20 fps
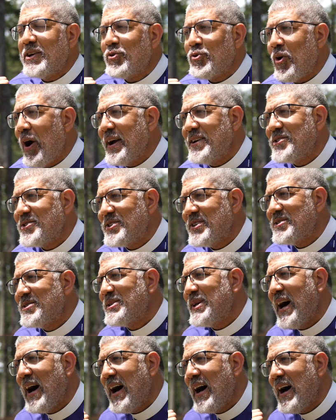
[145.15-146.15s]
Christ has
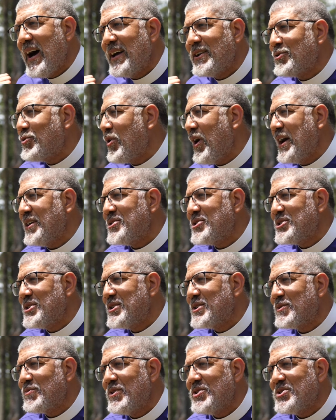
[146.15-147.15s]
died, Christ
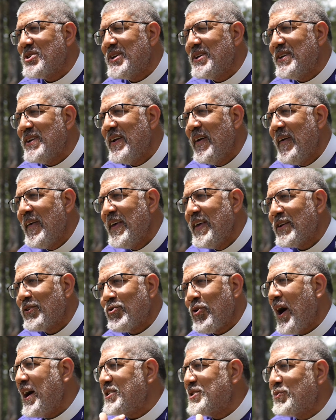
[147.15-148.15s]
is risen,
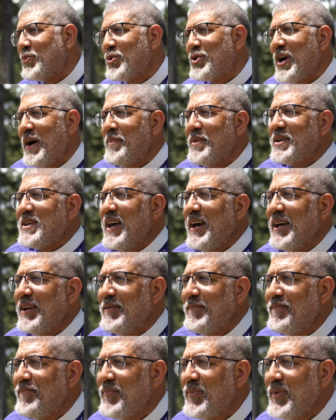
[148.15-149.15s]
Christ will come again.